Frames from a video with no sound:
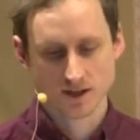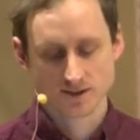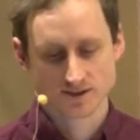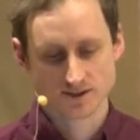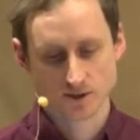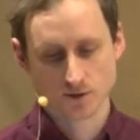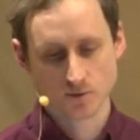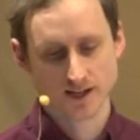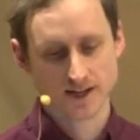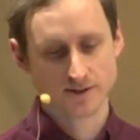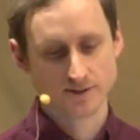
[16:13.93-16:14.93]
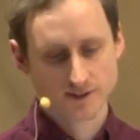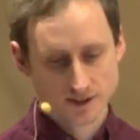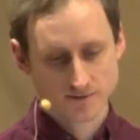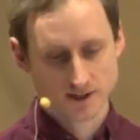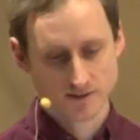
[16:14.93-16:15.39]
So we had a
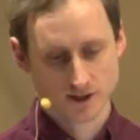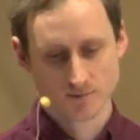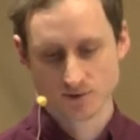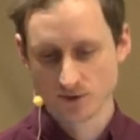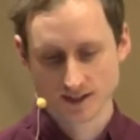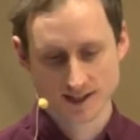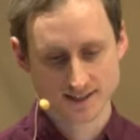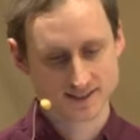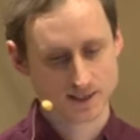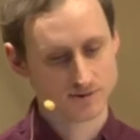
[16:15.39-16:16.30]
35-hour broadcast that